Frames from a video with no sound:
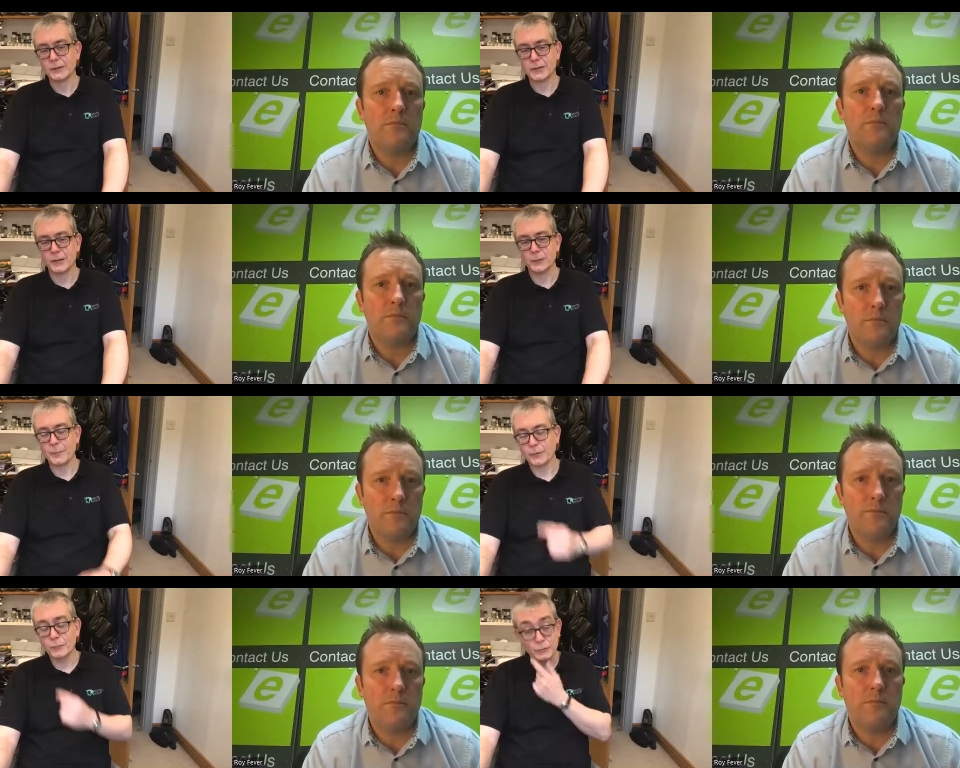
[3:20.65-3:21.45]
Speaker 1: So we
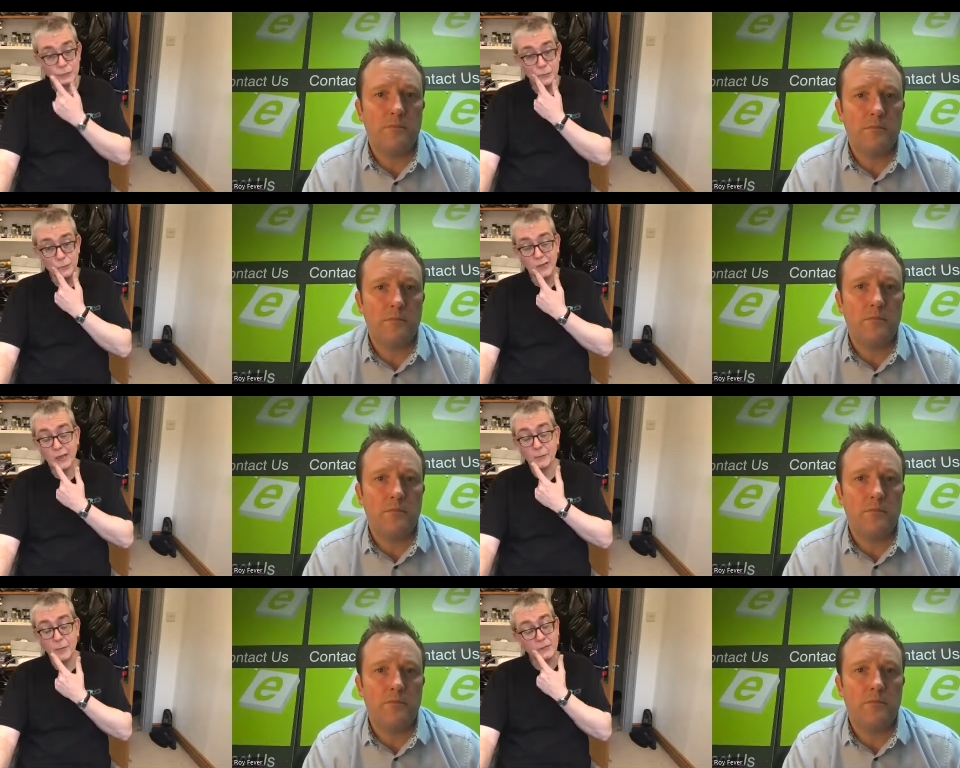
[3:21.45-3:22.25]
put what's called an
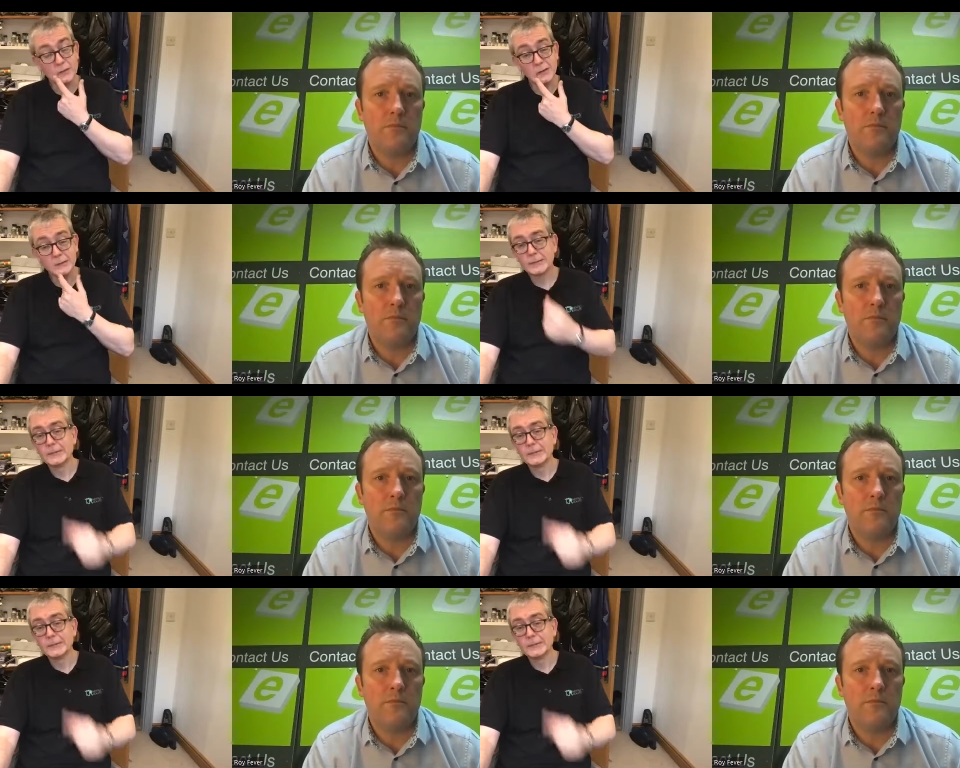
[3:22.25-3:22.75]
anemometer